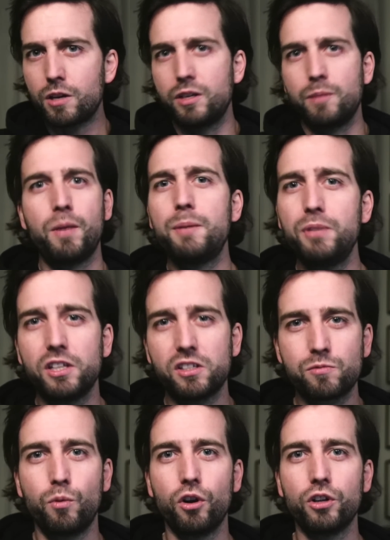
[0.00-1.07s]
There might be a
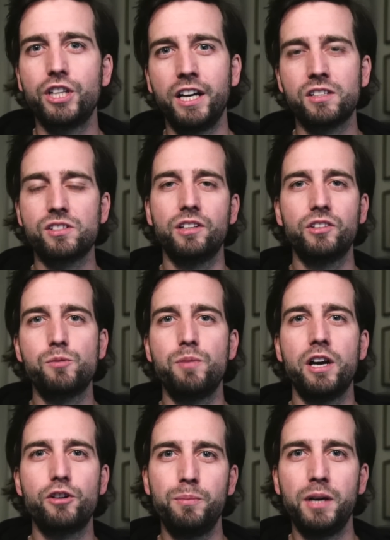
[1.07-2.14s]
small chance that this
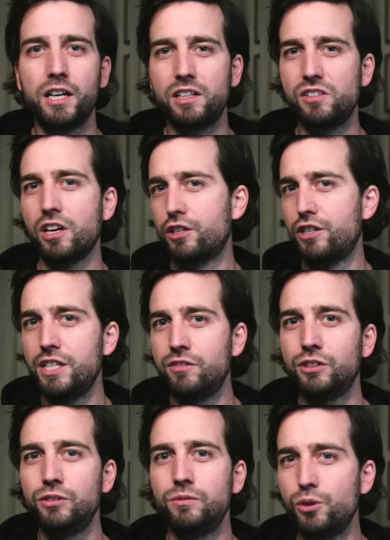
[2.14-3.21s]
battery pack is actually
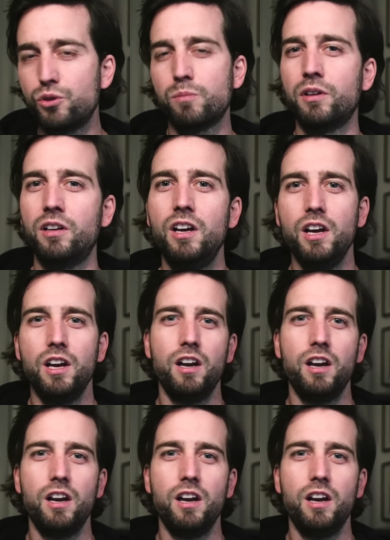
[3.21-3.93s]
even usable